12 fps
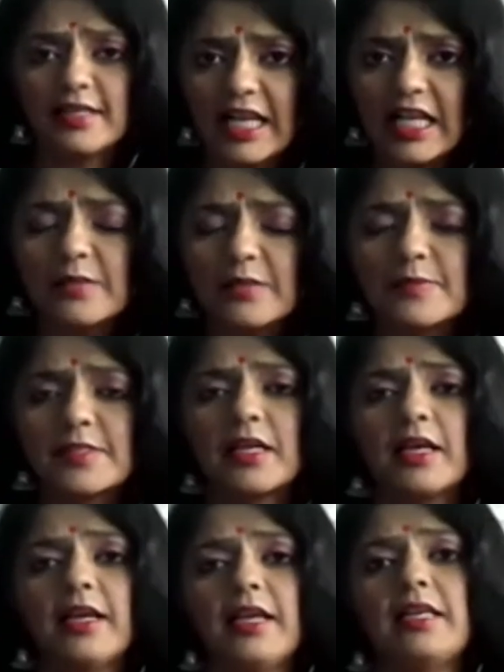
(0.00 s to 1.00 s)
And that
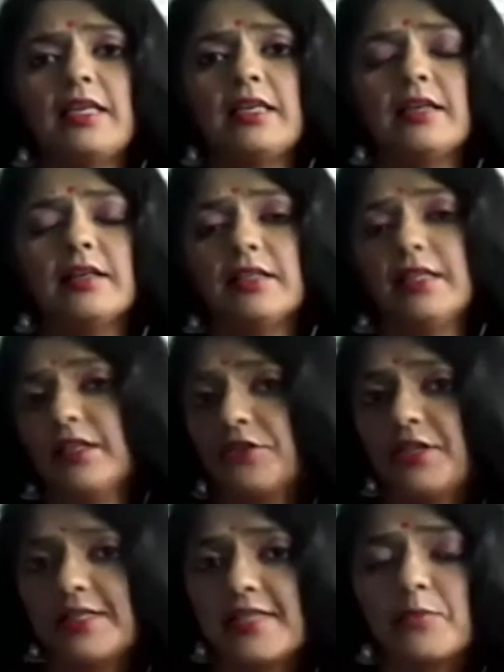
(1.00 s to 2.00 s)
helps in
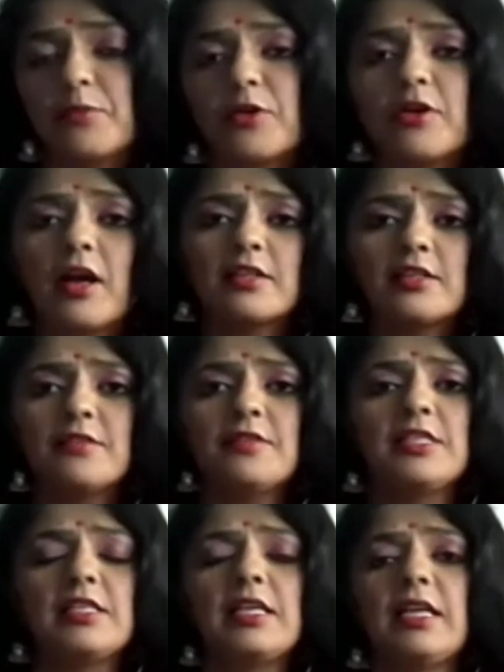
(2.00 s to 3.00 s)
increasing
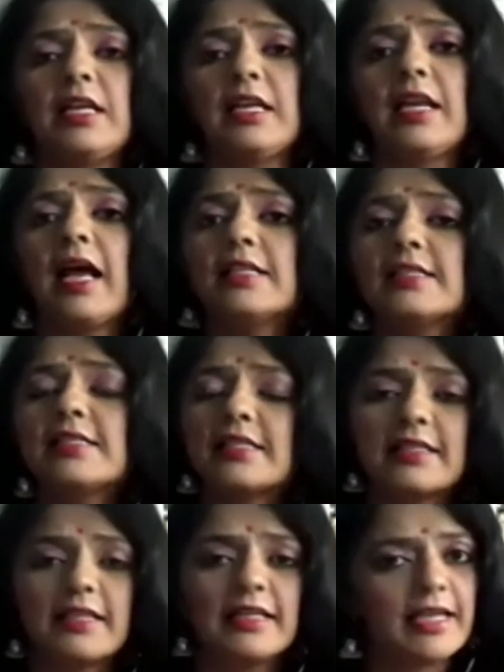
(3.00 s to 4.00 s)
productivity,
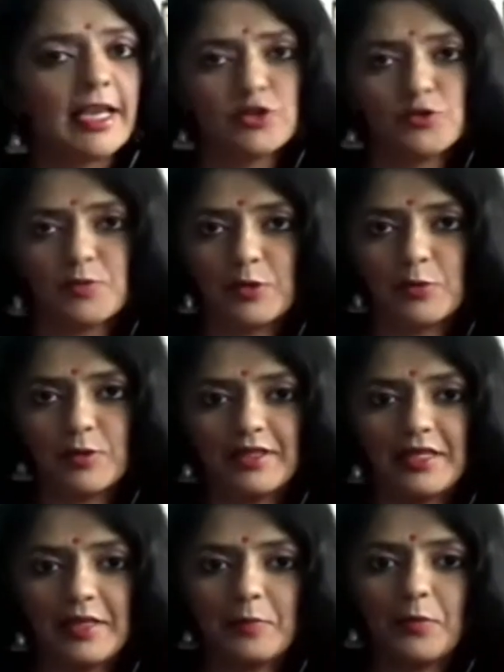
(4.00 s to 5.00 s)
enhancing the engagement
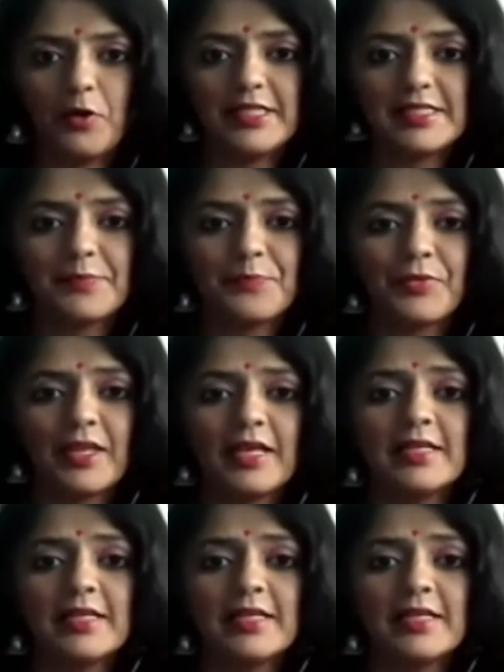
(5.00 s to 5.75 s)
with the employees.